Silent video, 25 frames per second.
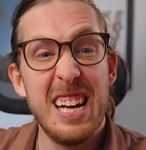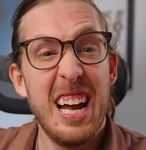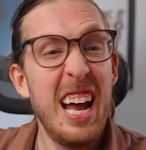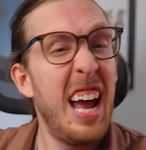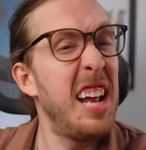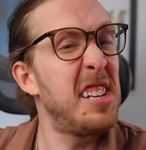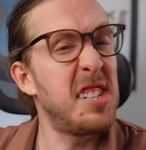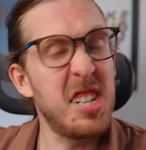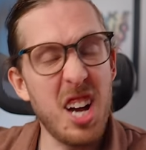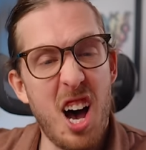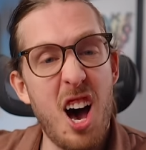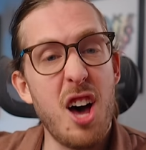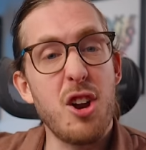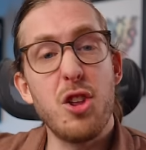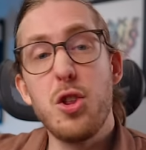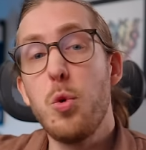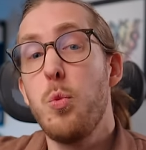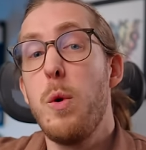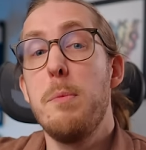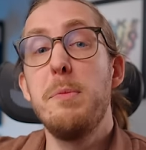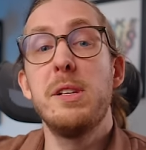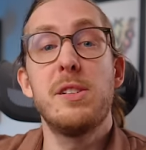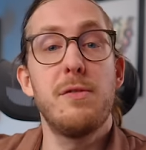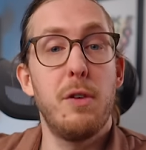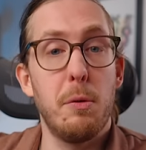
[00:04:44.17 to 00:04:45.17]
It's to honor the
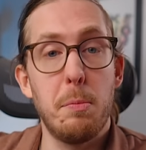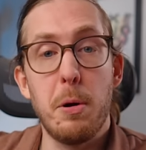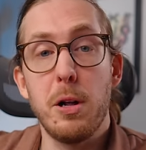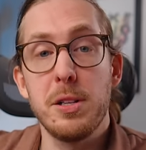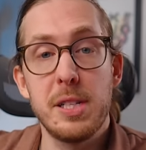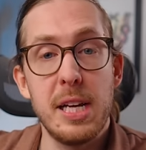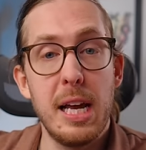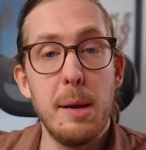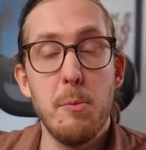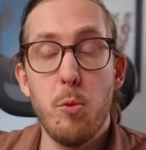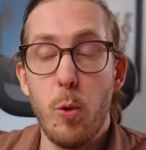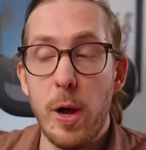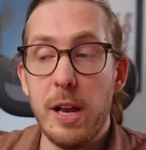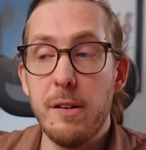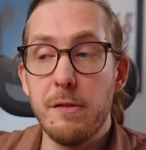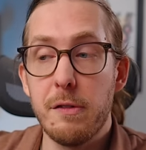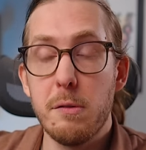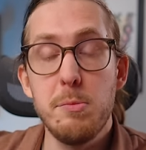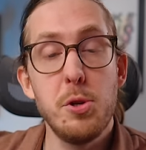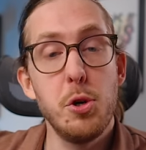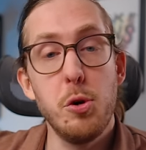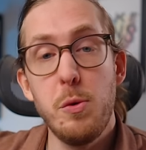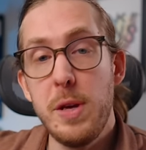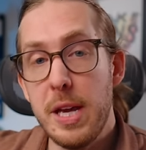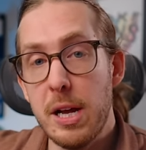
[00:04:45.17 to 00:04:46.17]
women's football team win from
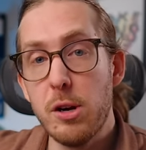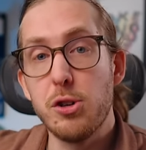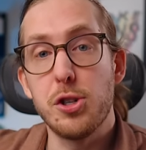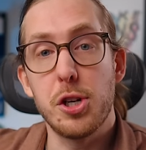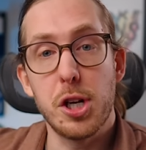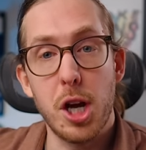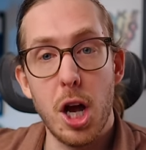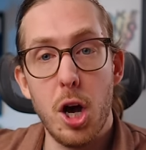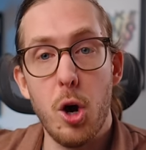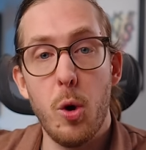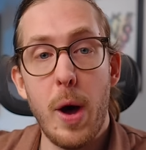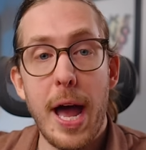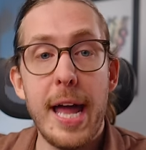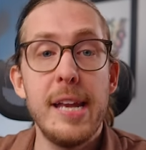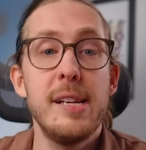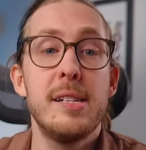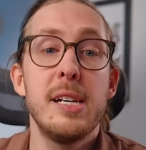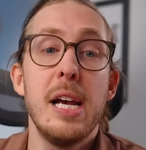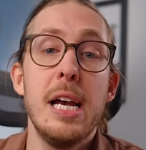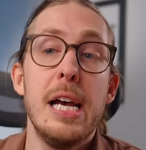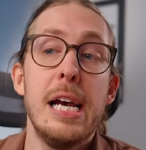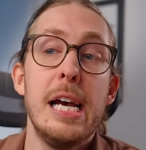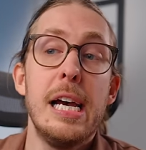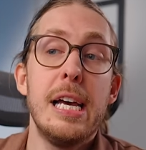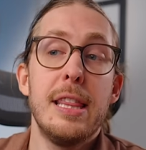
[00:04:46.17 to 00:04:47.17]
2 years ago, and
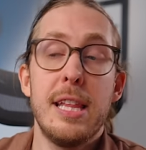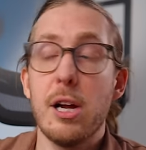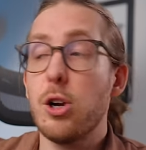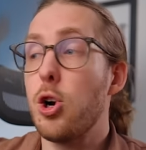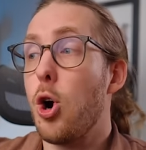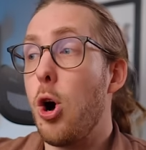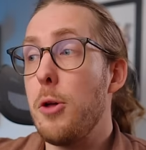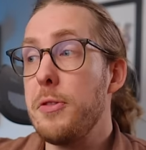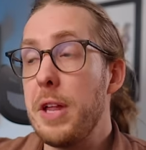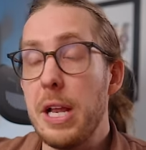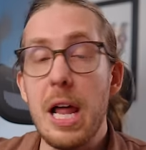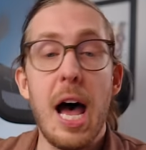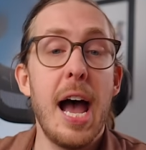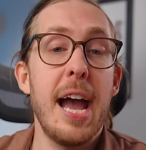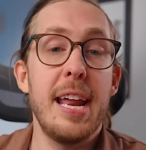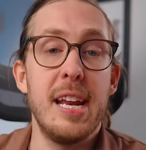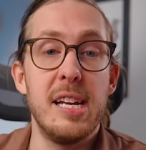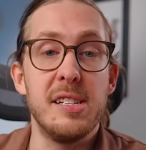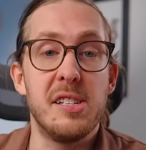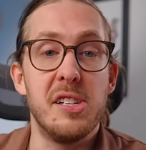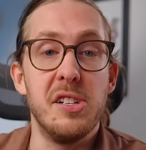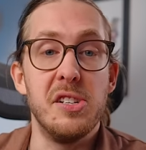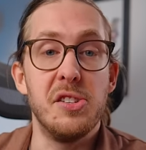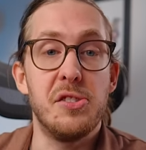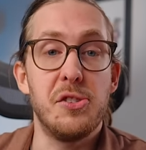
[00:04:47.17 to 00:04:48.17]
they're called the
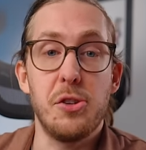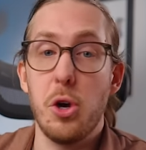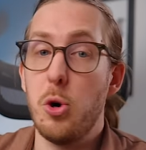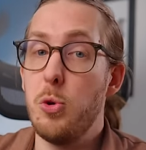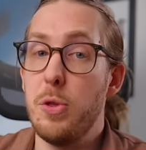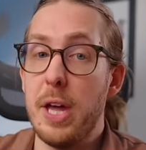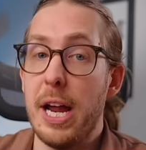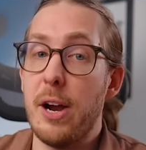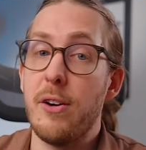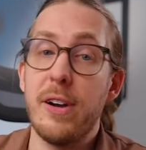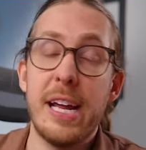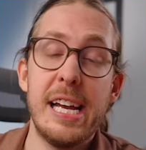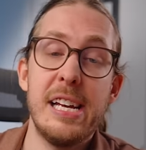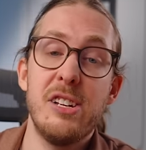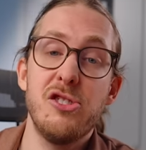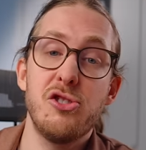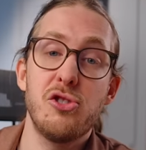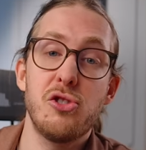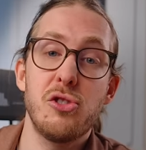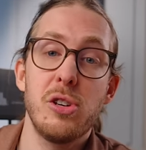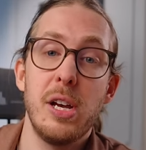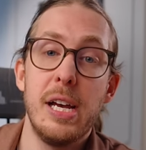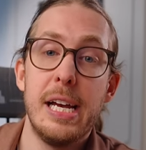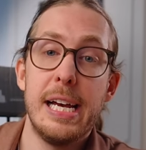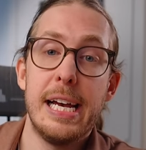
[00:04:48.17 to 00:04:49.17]
Lionesses, so there it
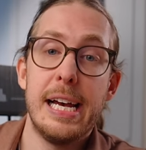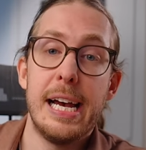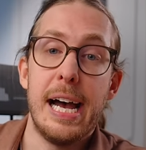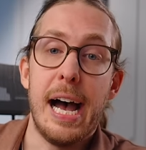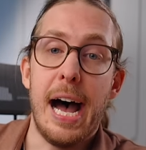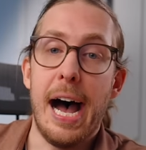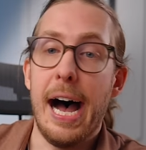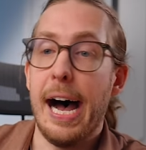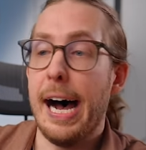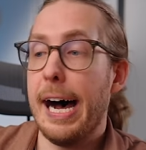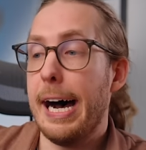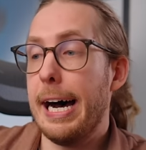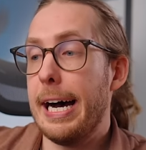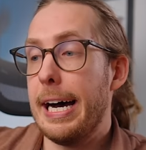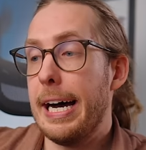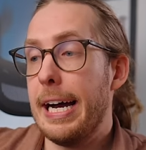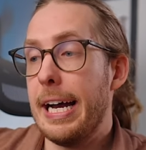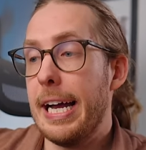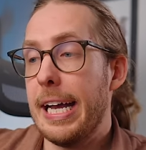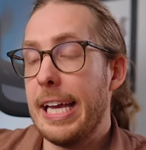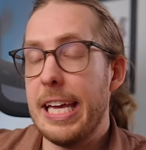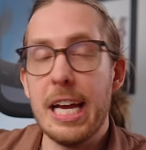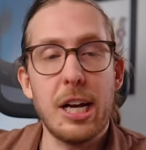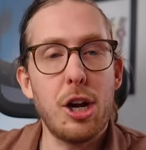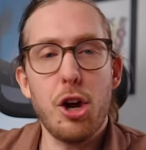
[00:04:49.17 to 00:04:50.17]
is.
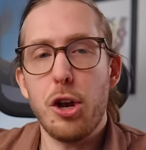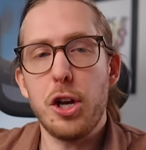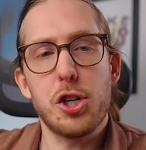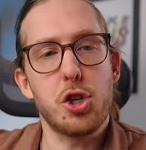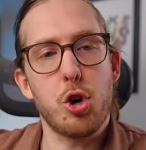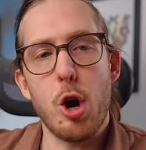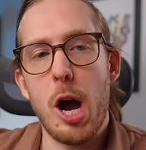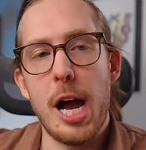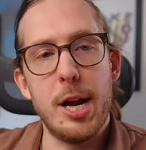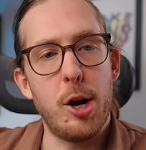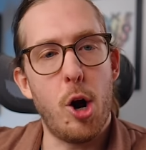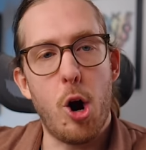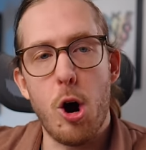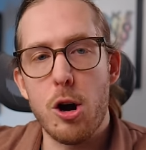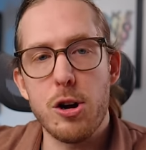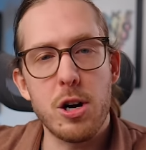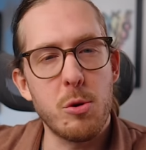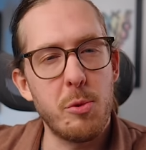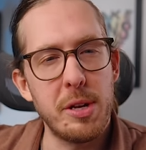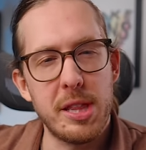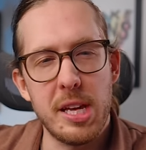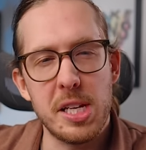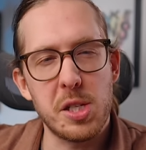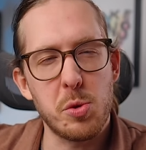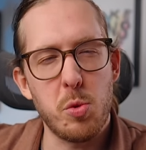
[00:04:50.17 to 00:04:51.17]
You could have tried harder
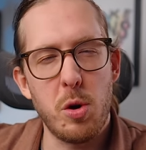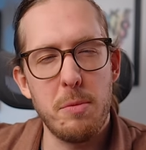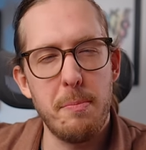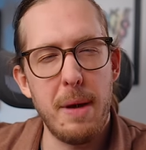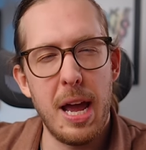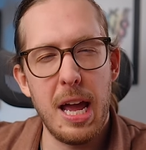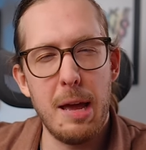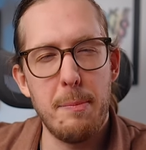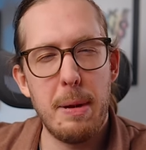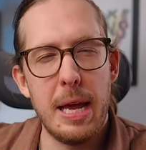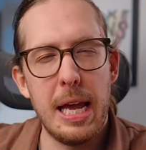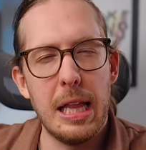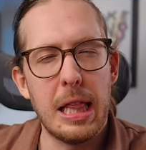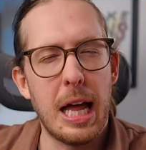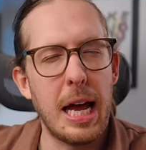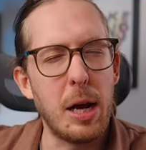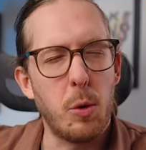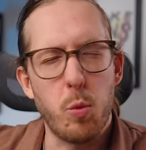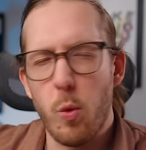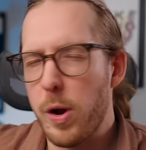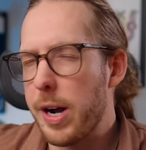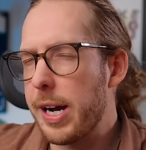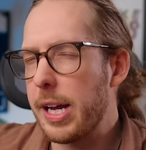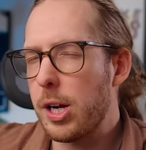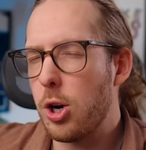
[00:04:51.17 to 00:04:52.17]
with this one, maybe. Like,
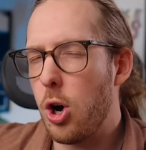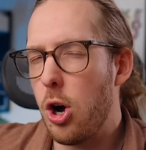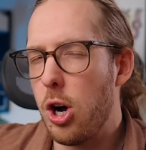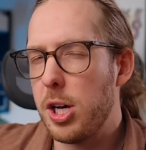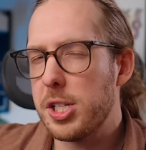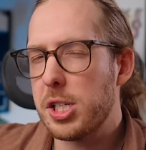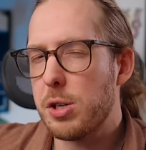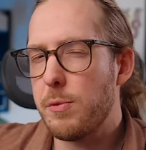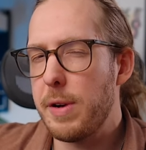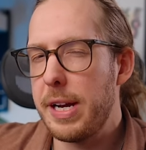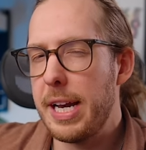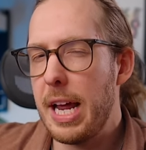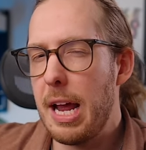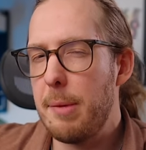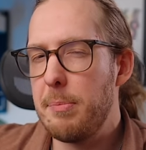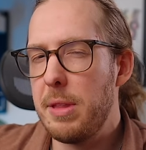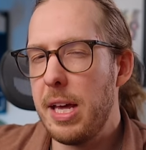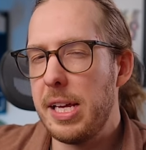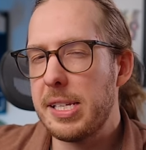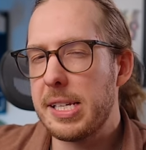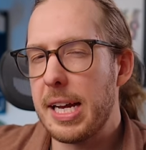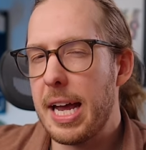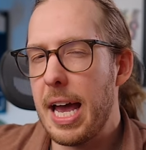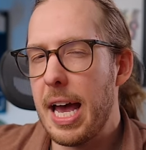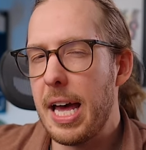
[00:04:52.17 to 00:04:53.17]
what did it cost to rename
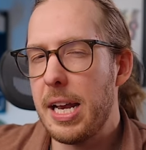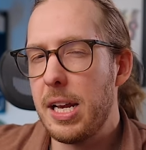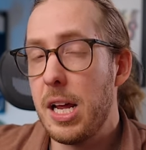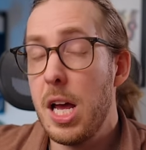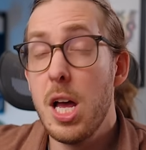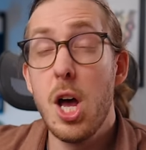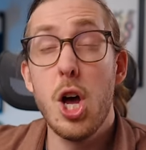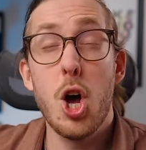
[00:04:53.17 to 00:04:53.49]
these again?